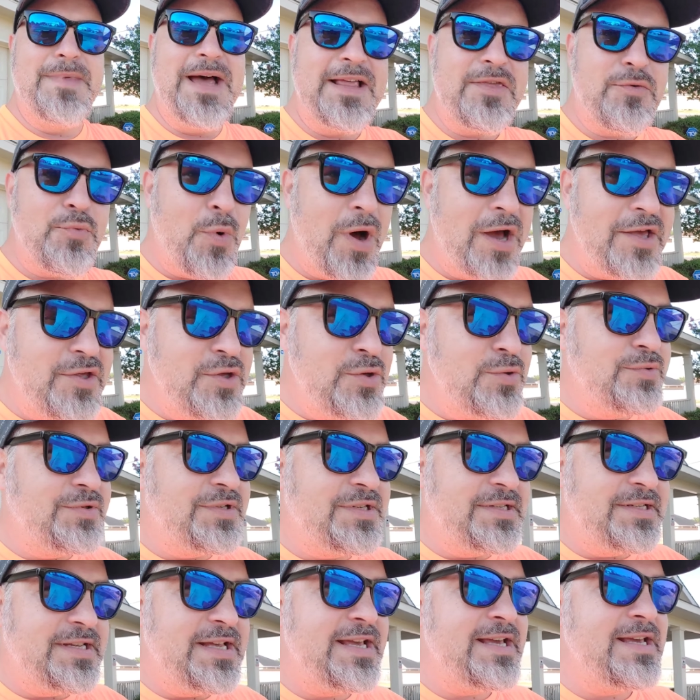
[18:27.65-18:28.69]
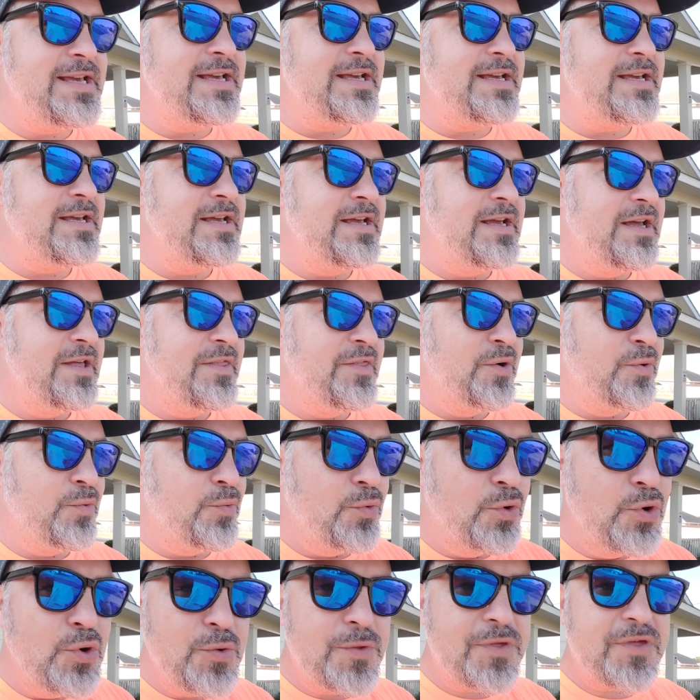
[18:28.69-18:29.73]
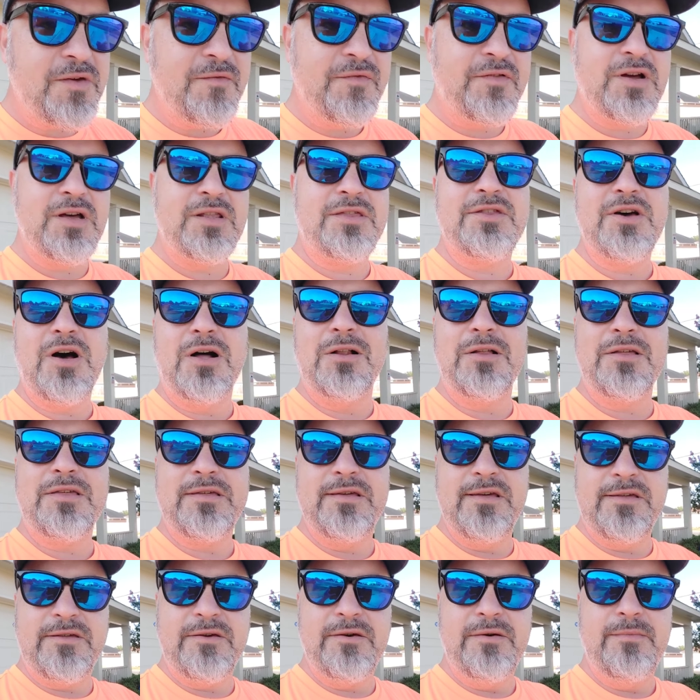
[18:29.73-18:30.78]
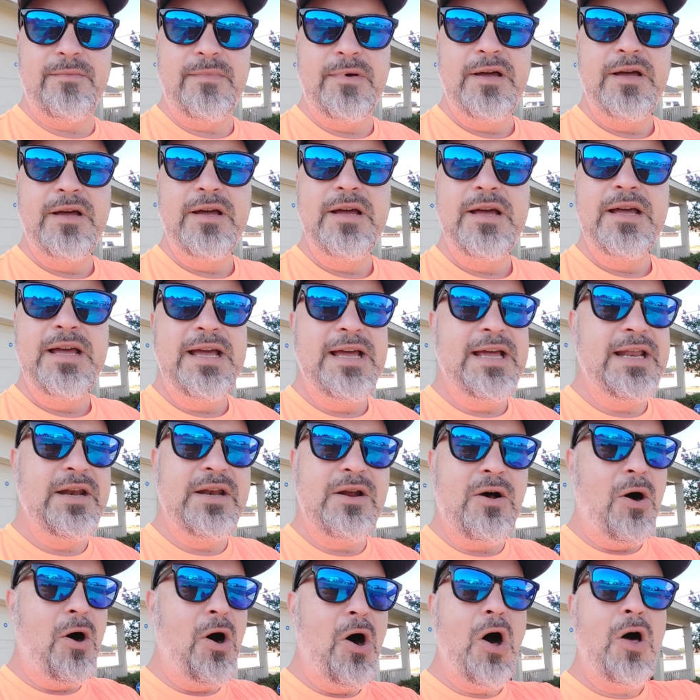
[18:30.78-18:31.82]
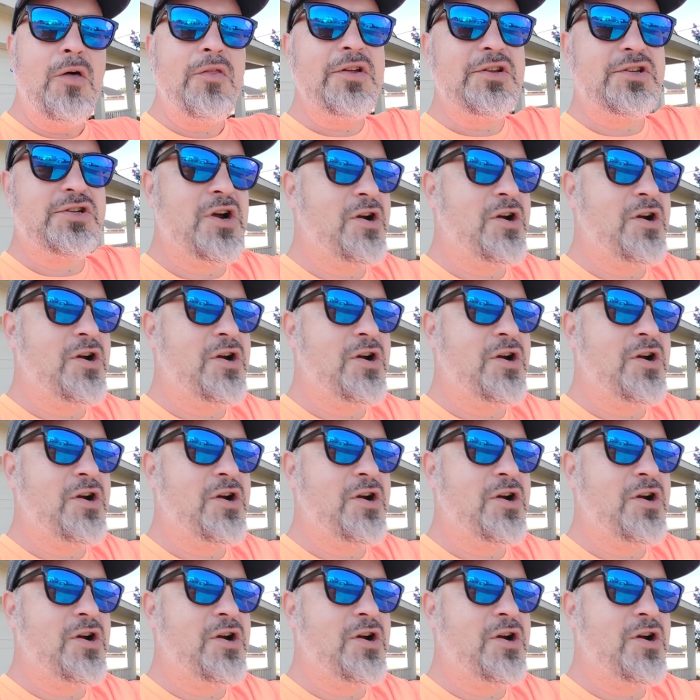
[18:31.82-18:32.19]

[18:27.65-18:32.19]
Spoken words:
That's why you see the roots of Catholicism in all the